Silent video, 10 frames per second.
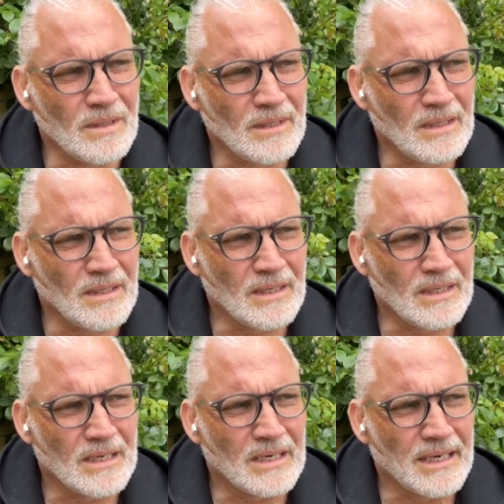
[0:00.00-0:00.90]

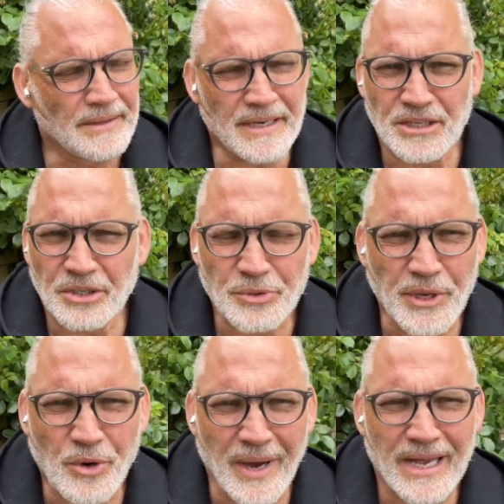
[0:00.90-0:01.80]
And then it just
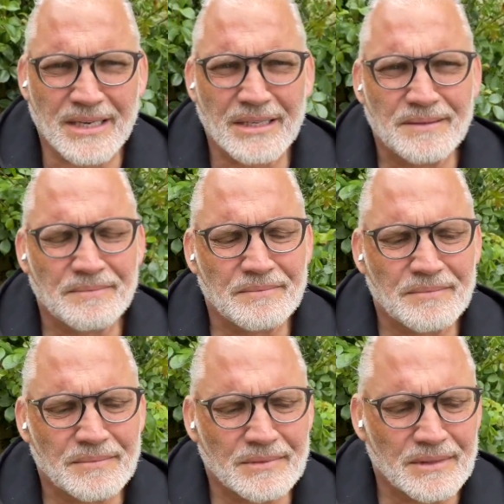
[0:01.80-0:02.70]
went quiet.
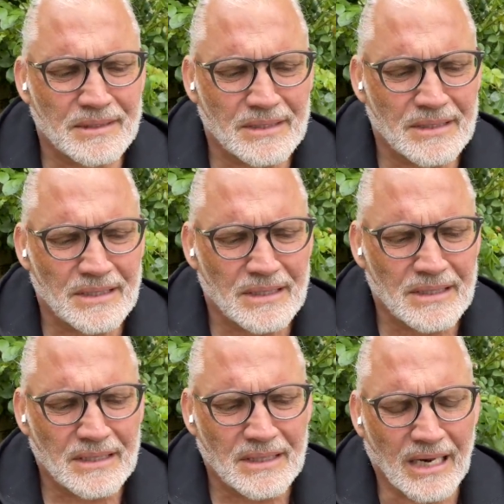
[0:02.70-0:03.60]

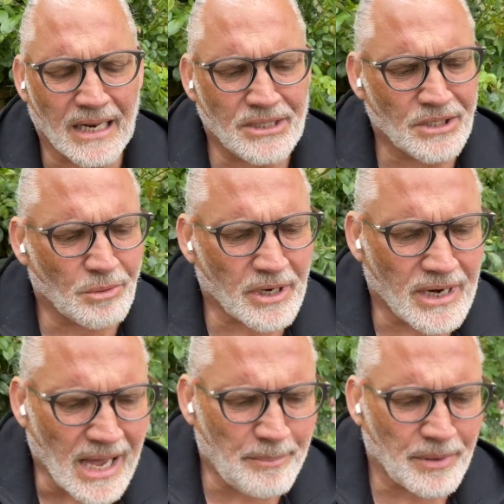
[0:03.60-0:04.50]
And I didn't know what had
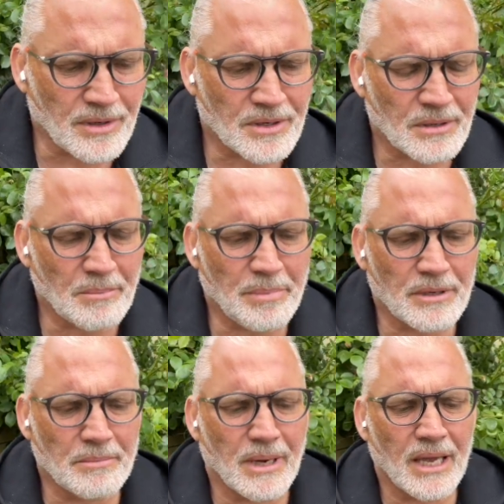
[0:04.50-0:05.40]
happened,
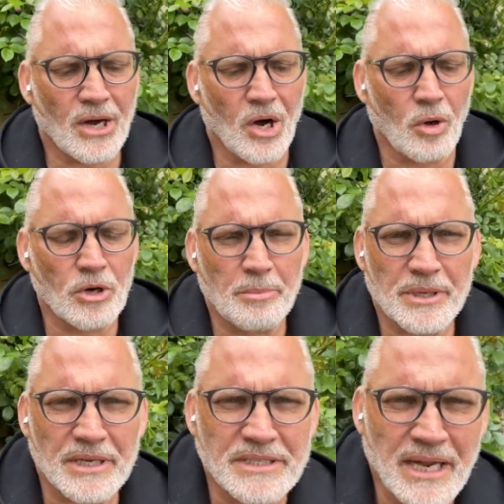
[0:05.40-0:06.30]
but my older
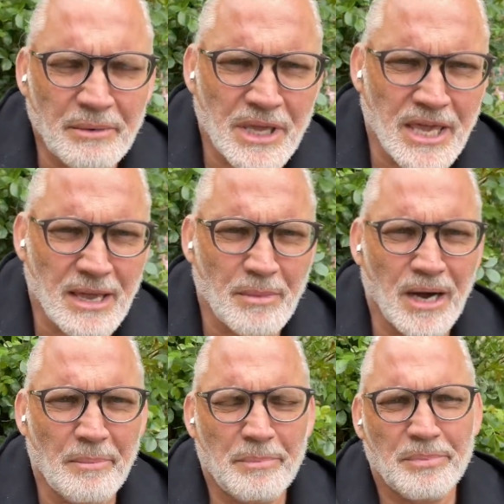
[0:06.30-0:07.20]
brother Terry came
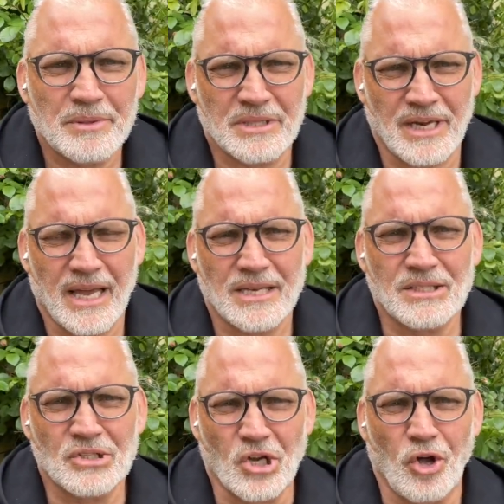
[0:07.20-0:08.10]
upstairs
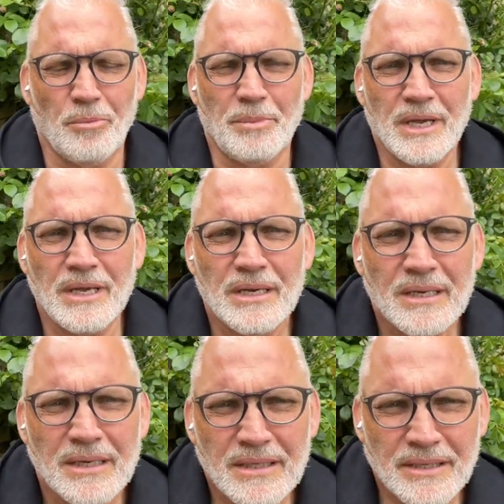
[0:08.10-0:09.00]
and told me
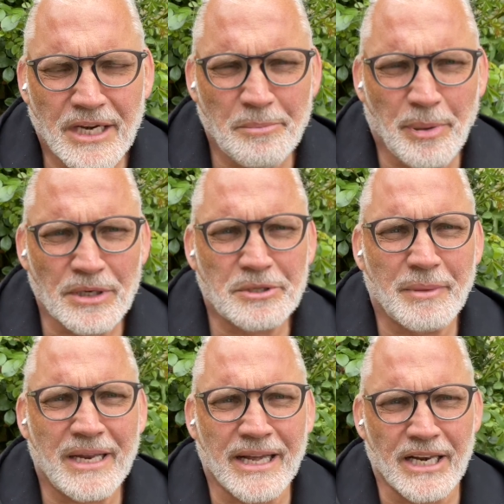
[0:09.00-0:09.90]
that he punched
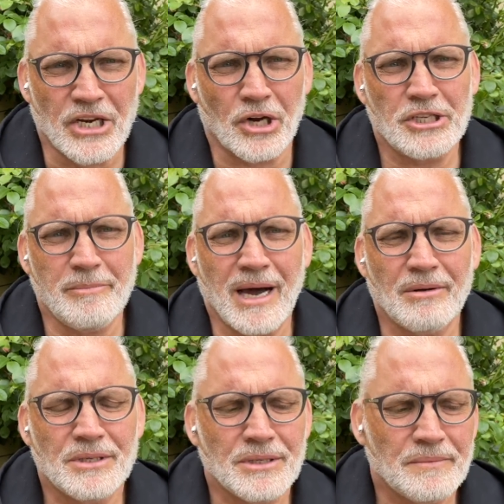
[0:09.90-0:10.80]
my dad and knocked him
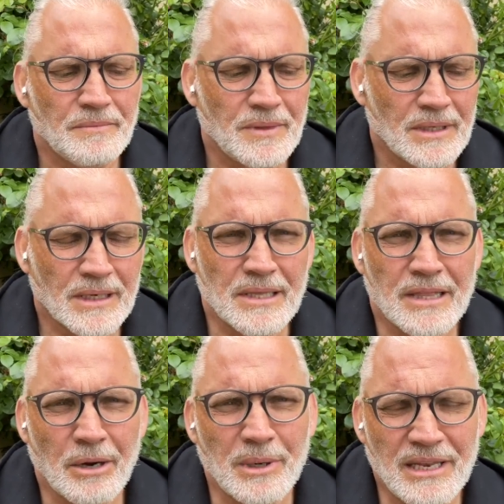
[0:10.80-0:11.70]
out, and that
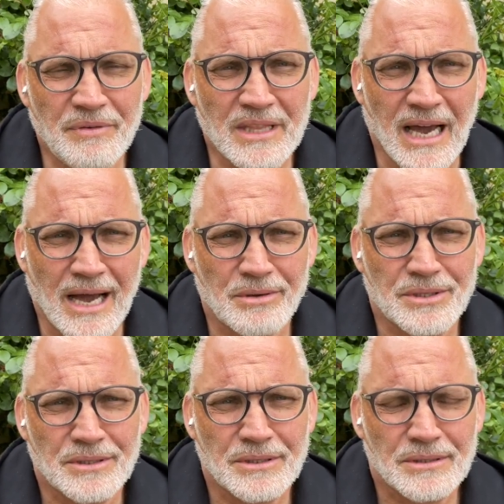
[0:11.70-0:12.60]
they were leaving the house.